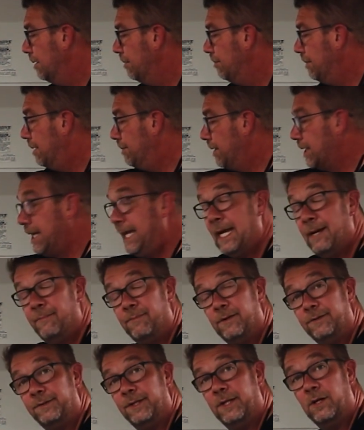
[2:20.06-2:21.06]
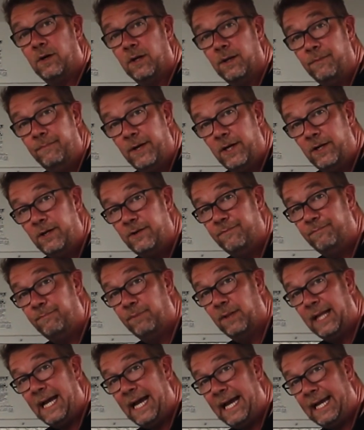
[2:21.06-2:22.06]
Remember, campers and automotive,
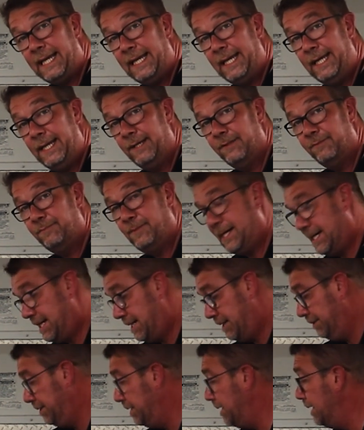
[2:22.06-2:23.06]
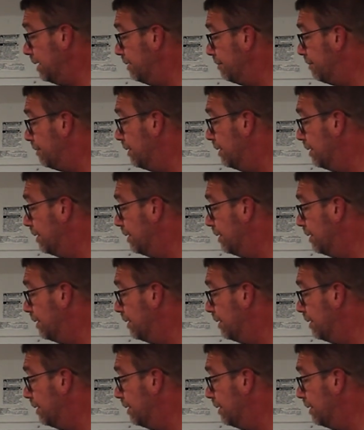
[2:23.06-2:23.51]
black is positive.